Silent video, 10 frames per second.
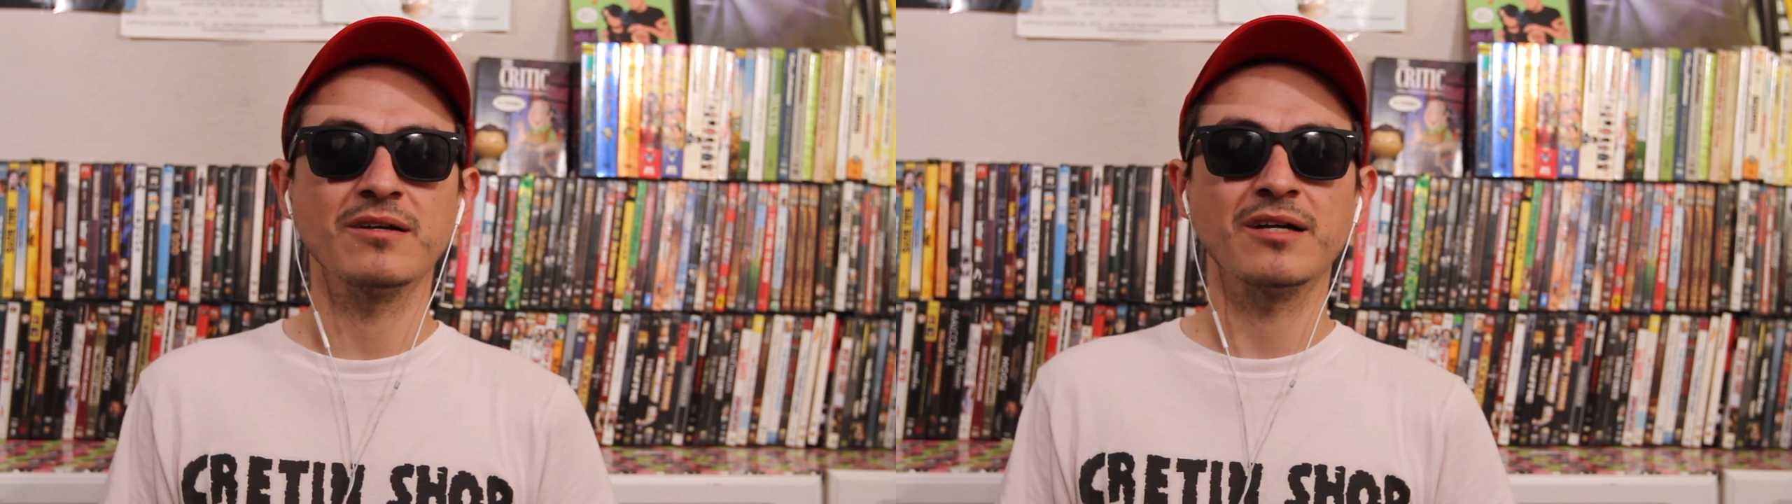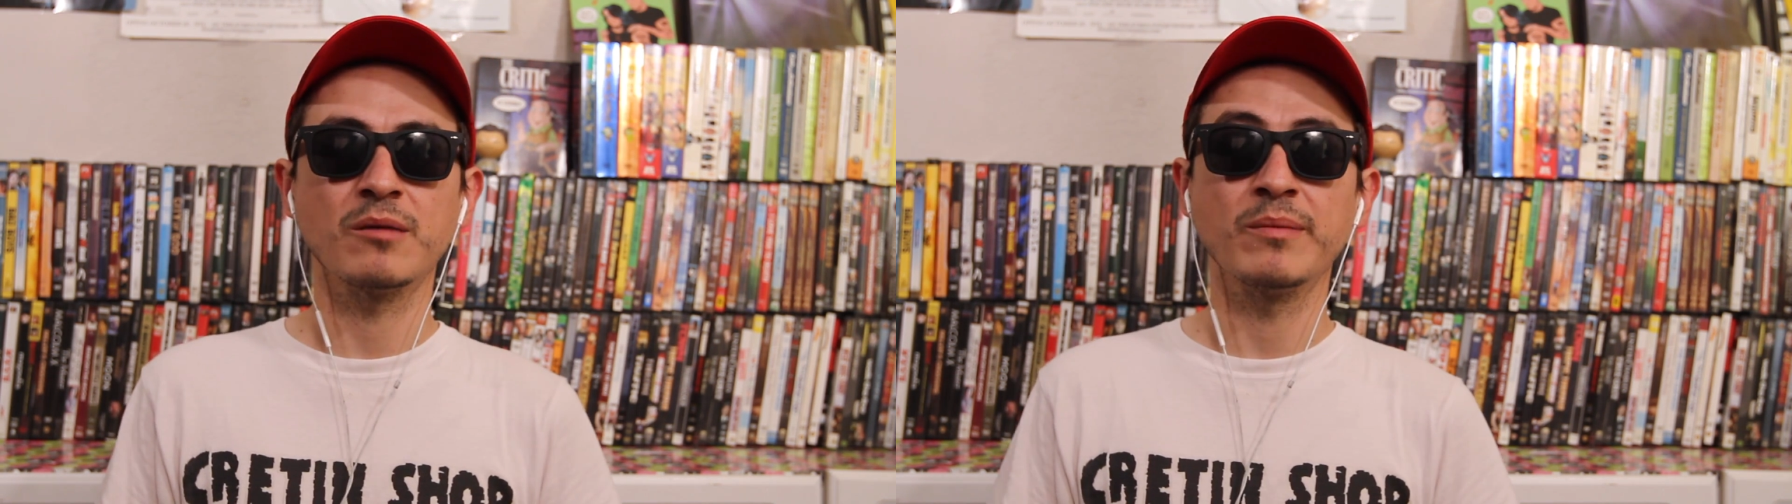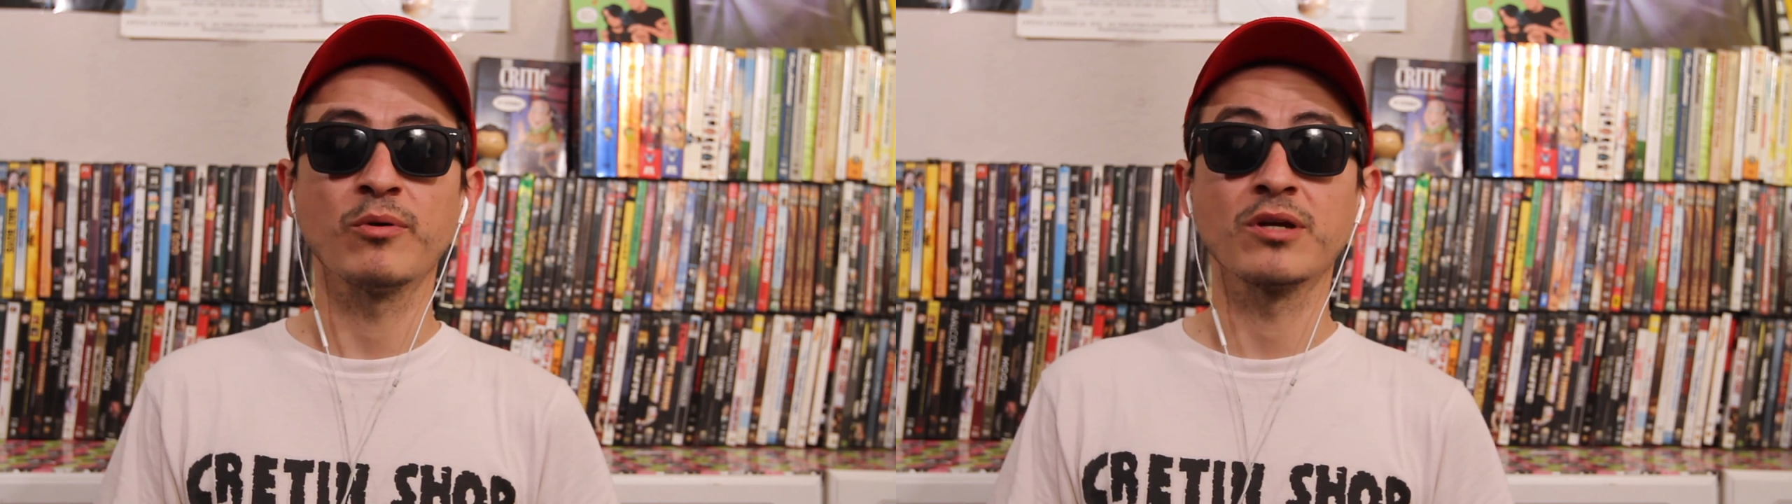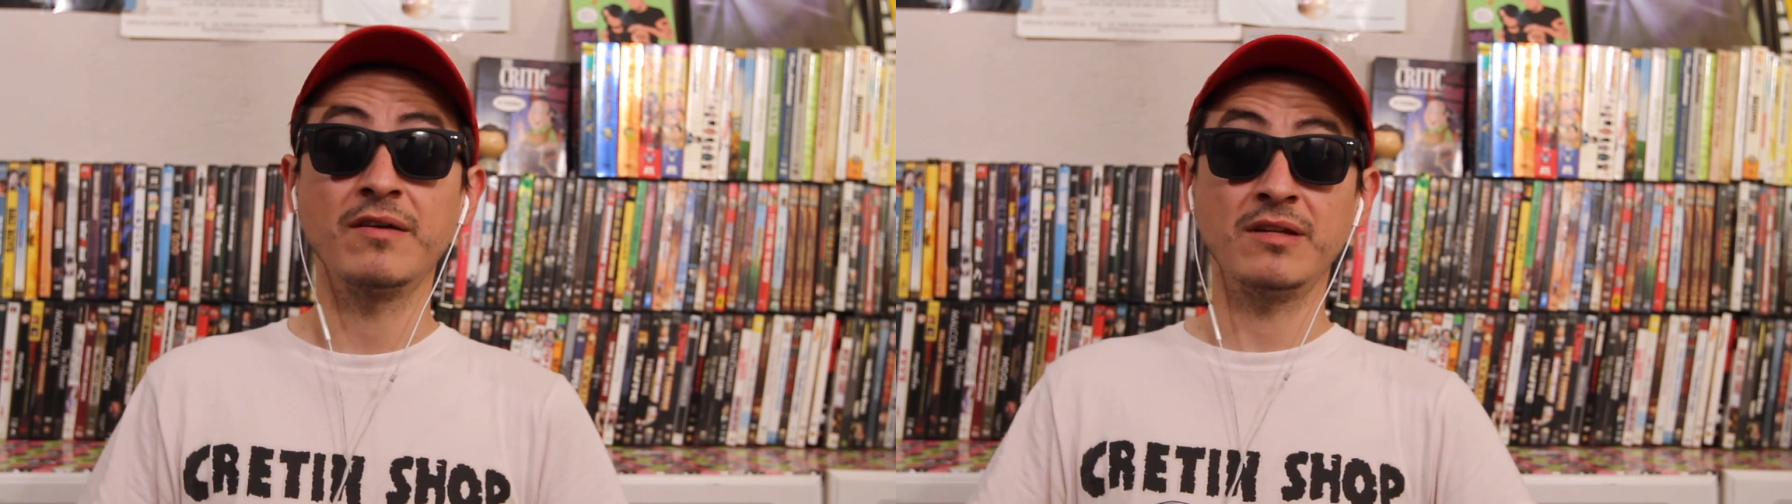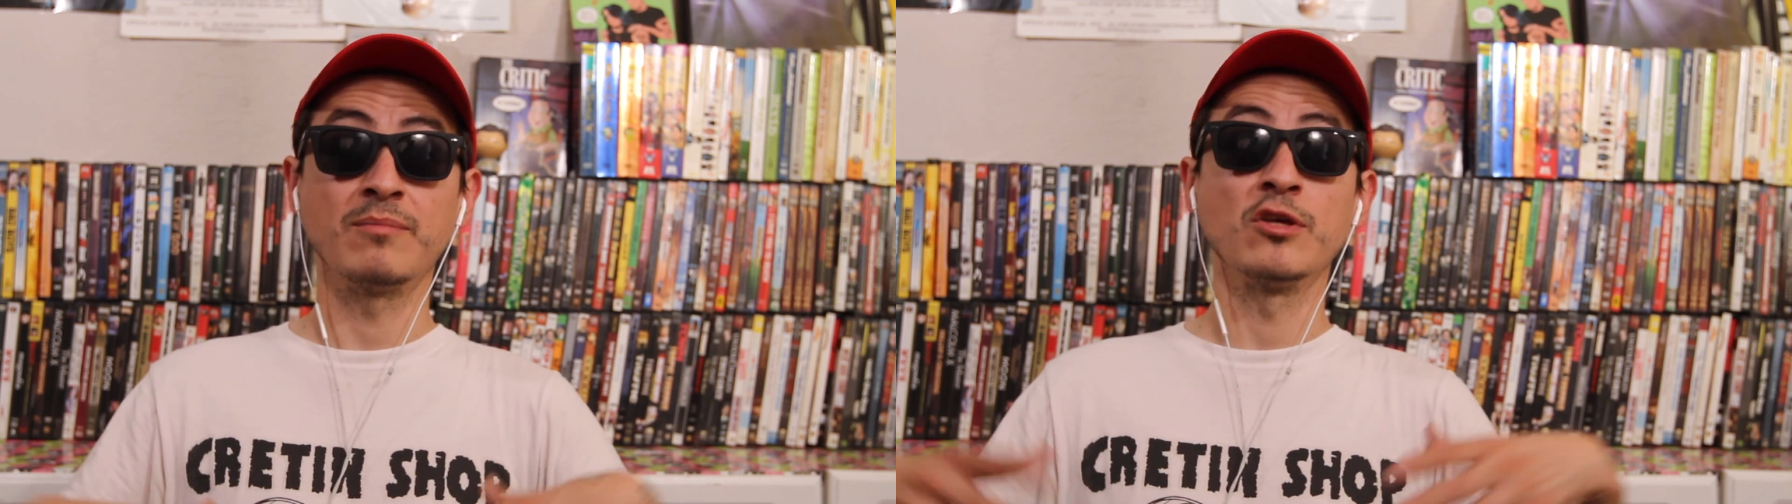A lot of people are
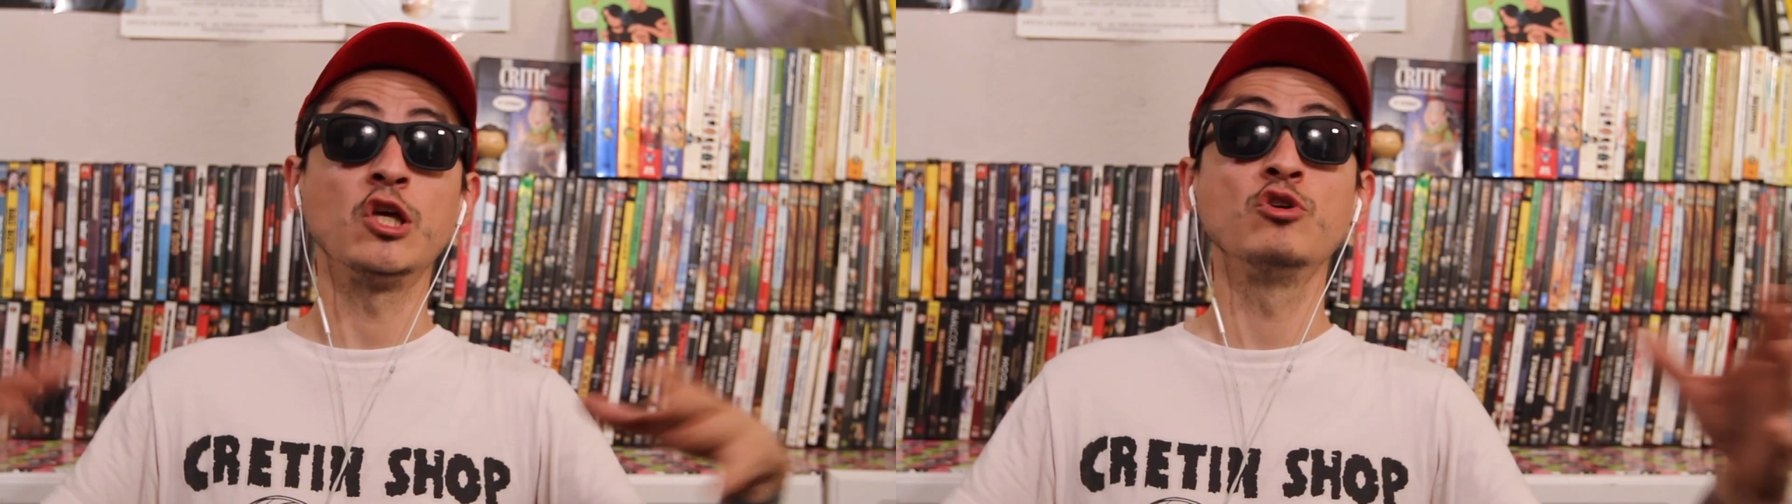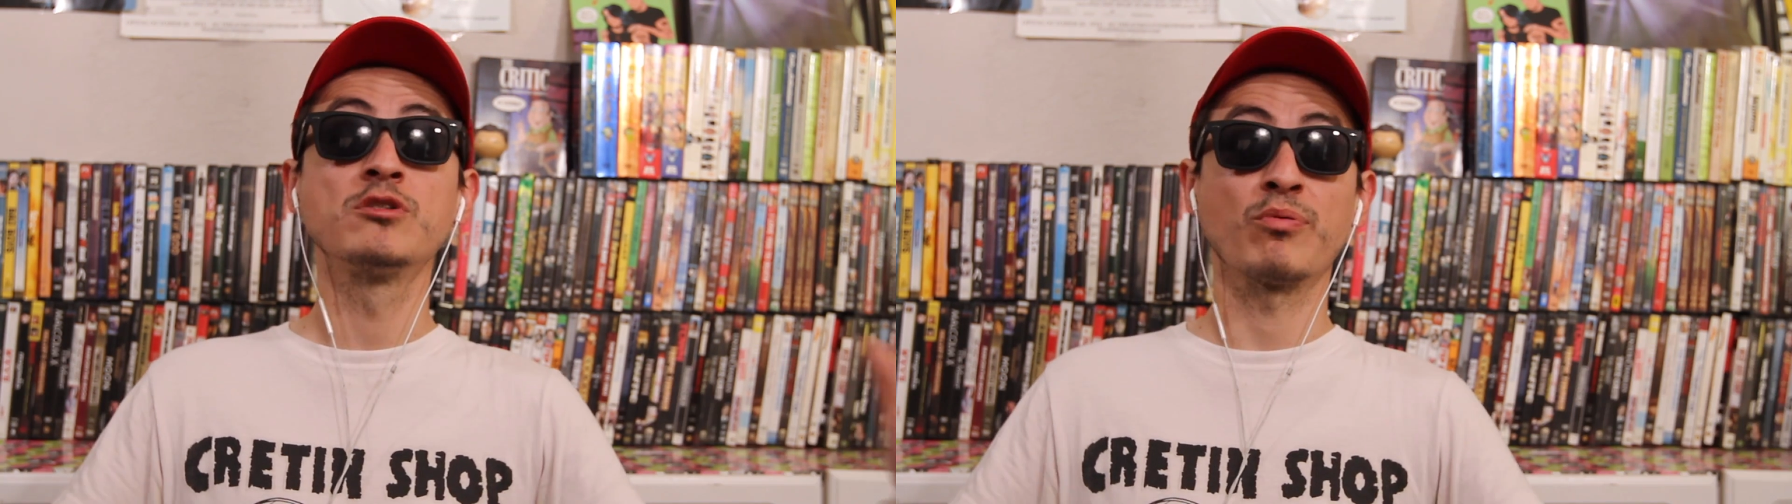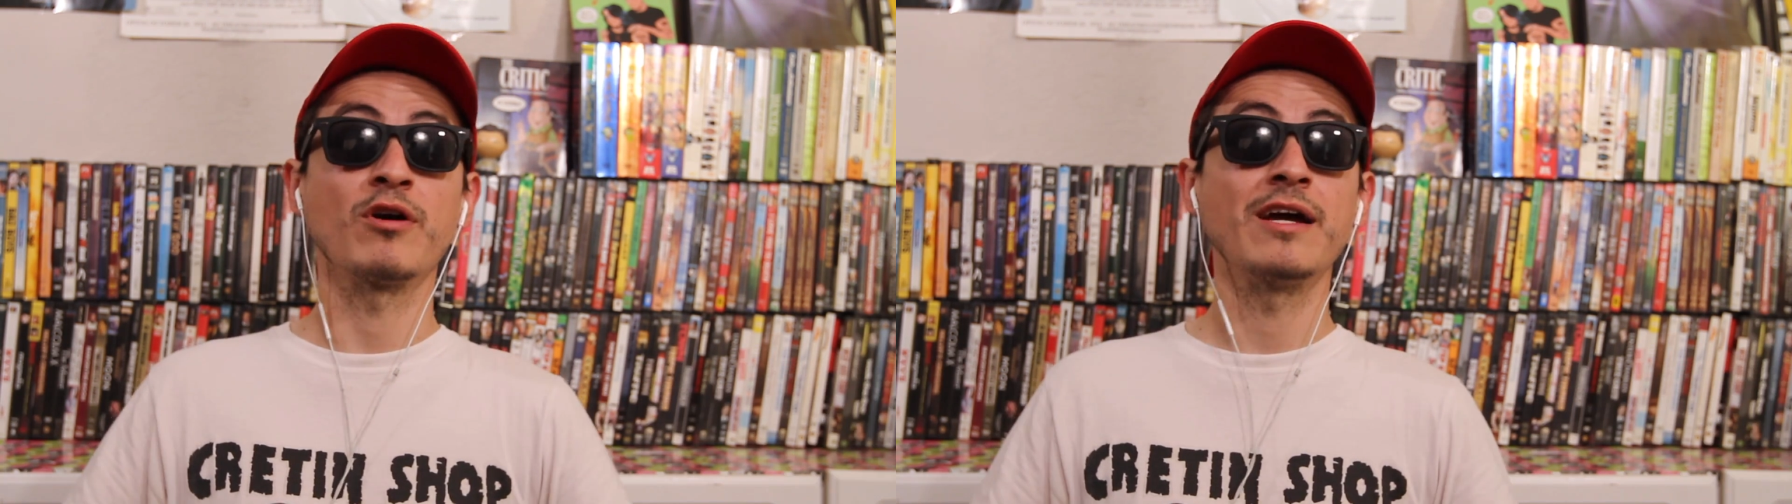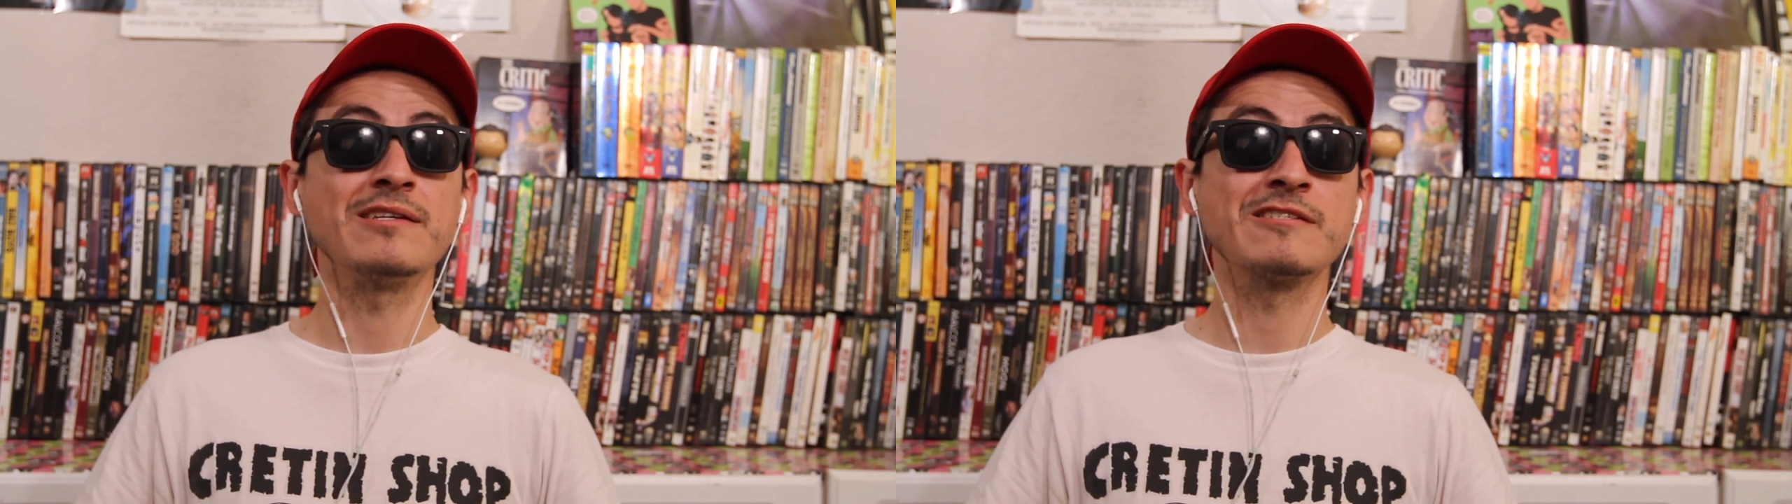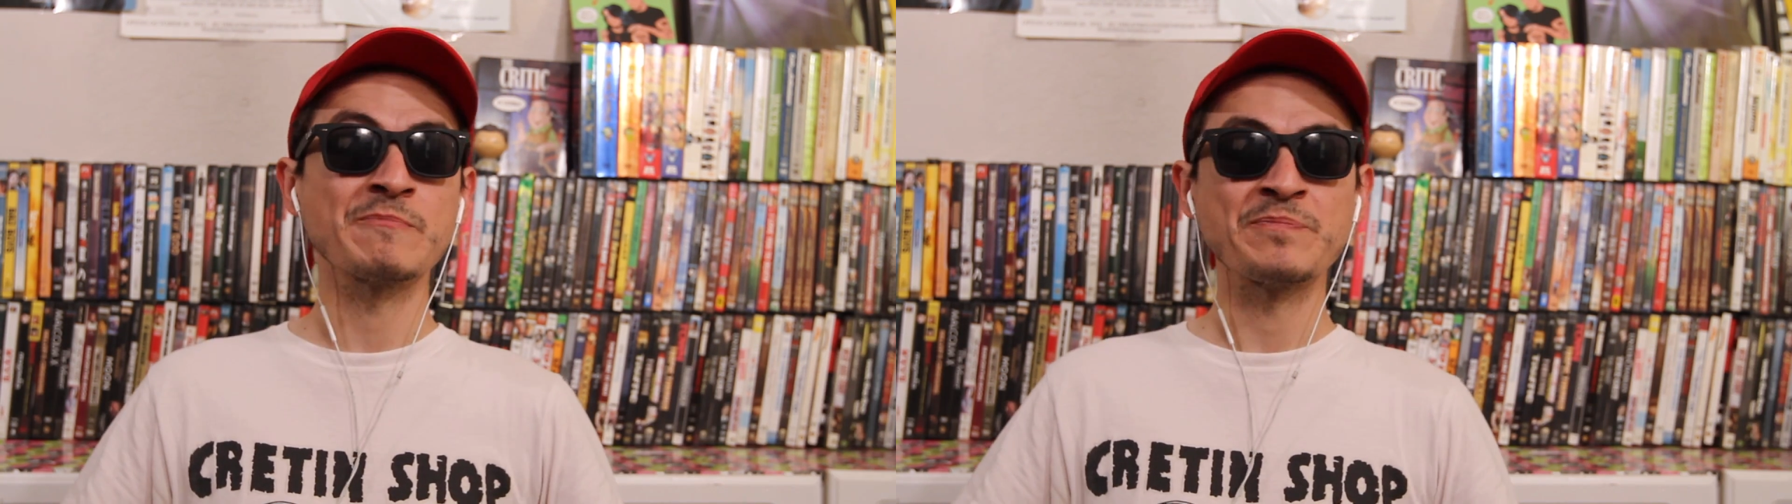giving him huge praise.